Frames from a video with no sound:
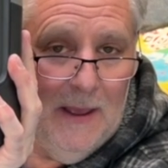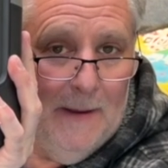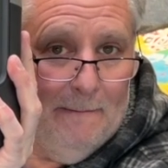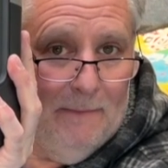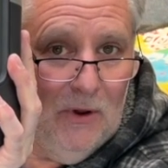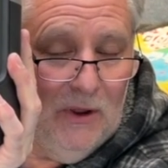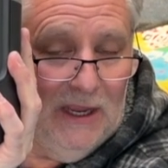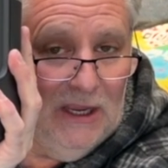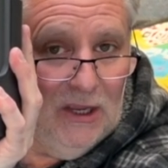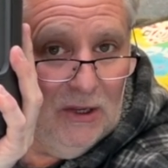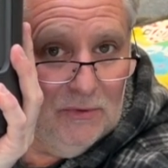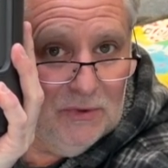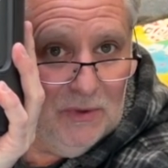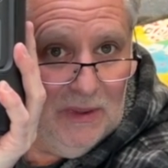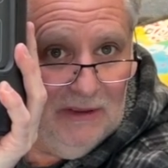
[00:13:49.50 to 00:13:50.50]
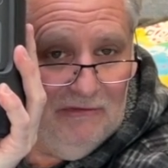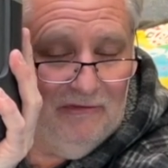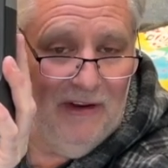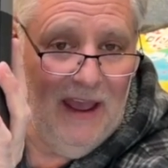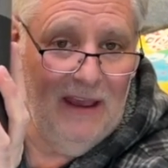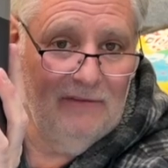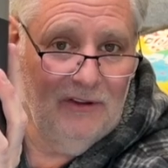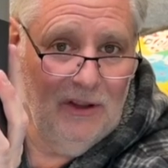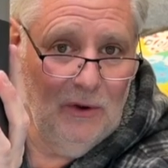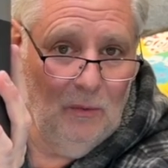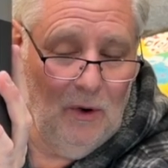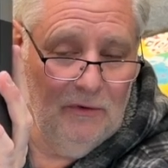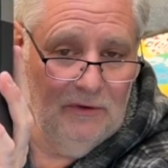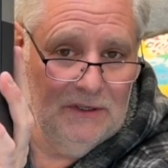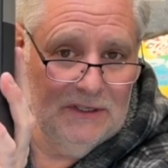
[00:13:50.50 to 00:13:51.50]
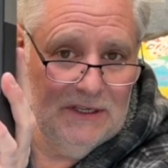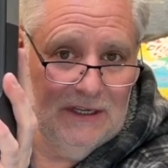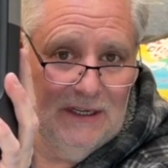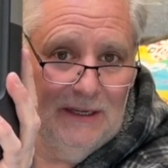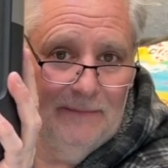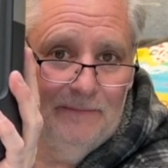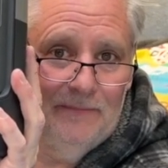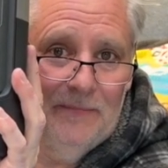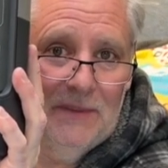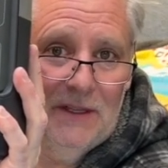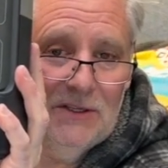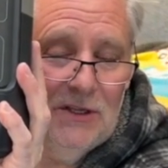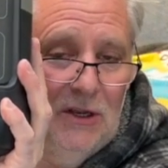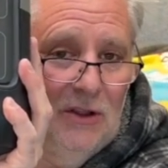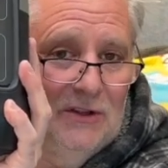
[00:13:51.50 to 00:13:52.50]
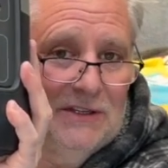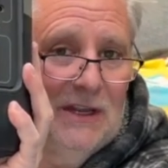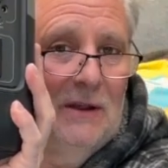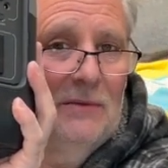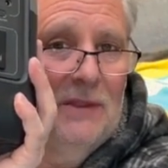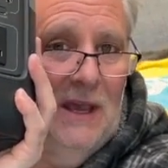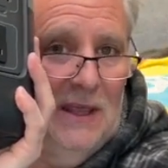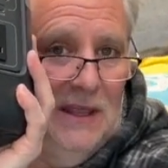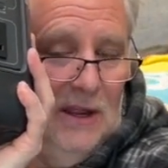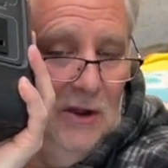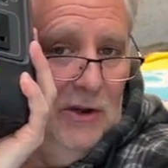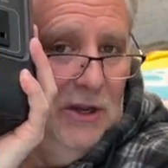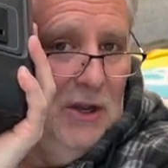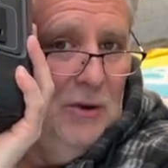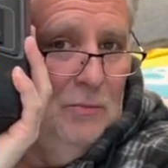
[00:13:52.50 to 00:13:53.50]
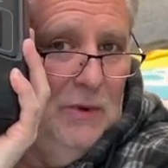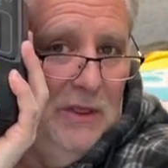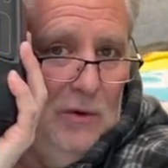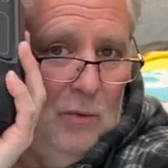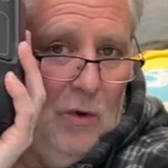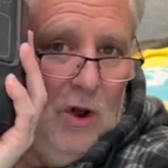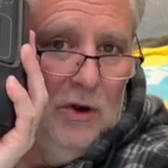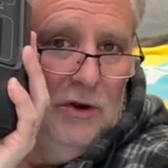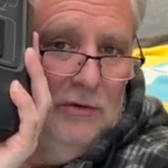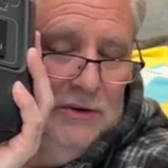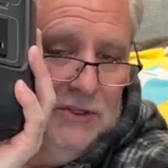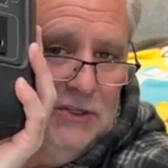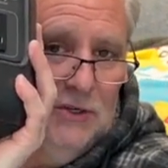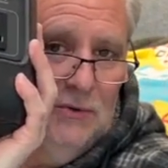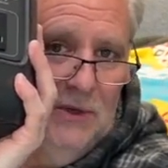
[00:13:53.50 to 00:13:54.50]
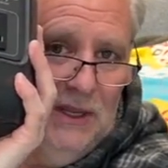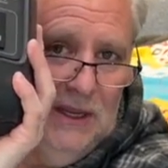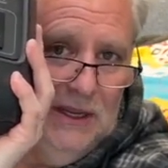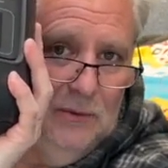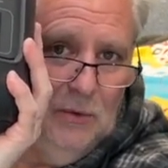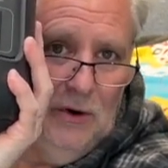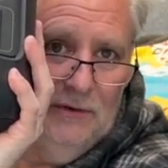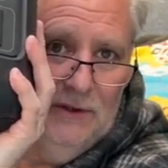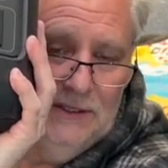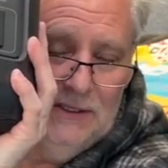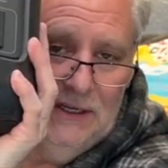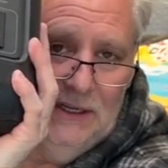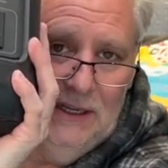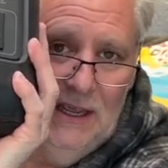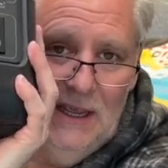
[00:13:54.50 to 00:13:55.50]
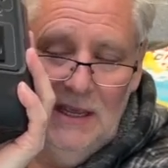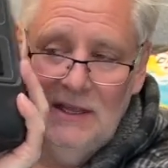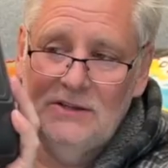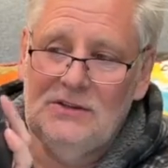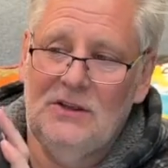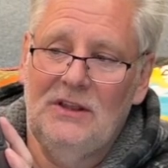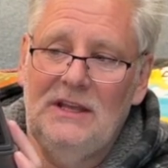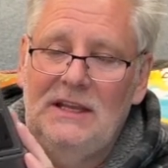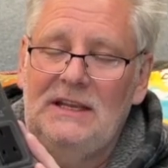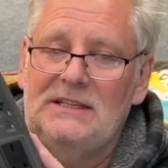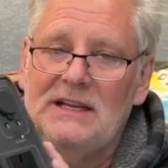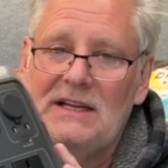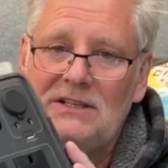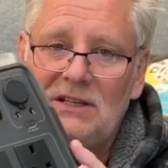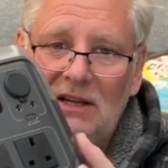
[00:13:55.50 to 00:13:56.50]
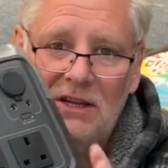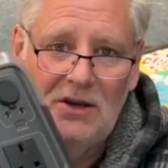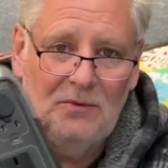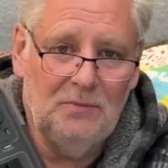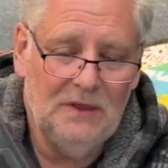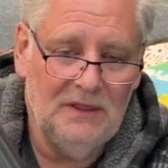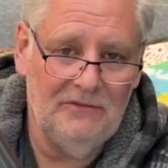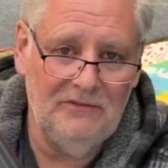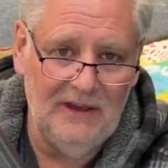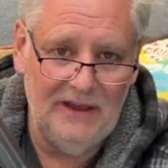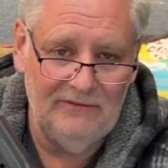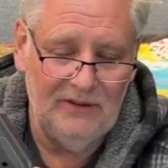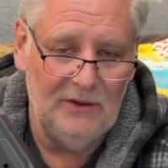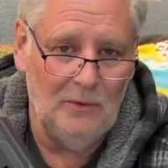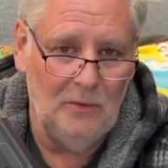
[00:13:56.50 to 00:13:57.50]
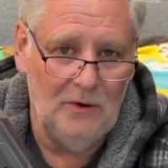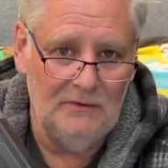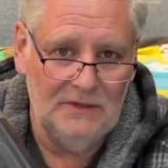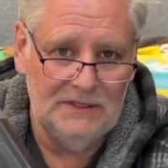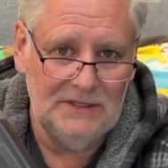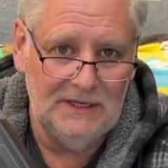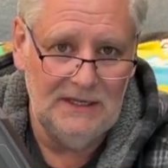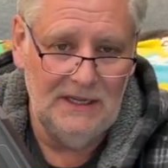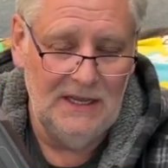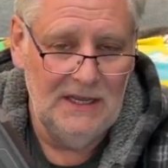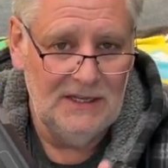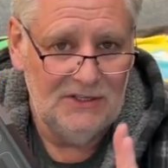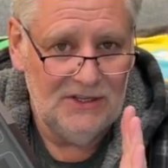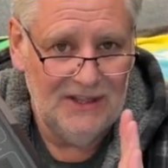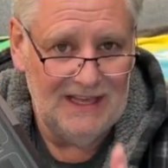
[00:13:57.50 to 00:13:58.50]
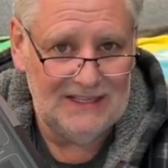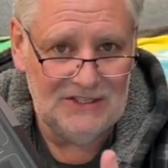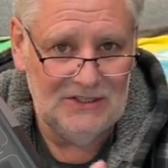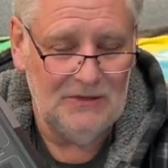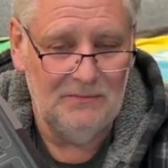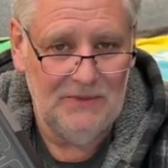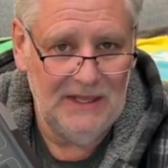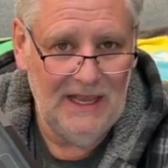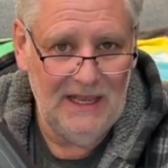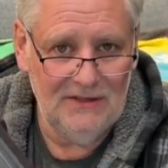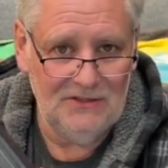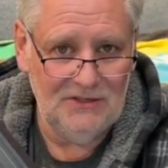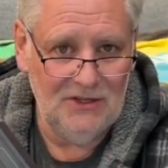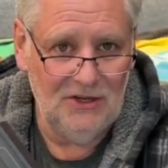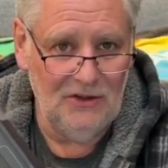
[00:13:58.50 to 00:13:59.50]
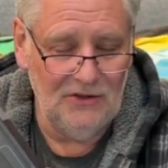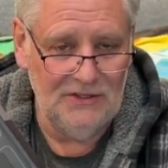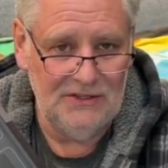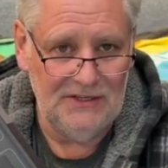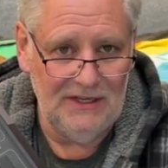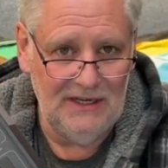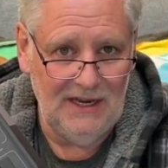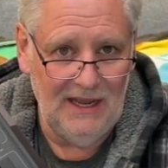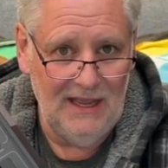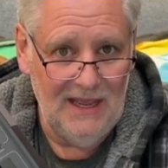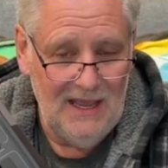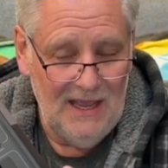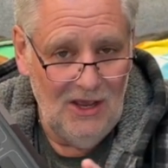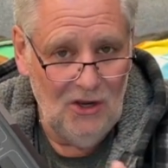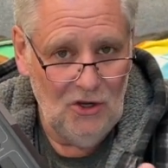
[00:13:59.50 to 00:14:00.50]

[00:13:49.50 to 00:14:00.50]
but it comes with a five-year warranty. There's lots out there that only come with a one or a two-year warranty. So these actually come with a five-year warranty. So that's something else to consider. And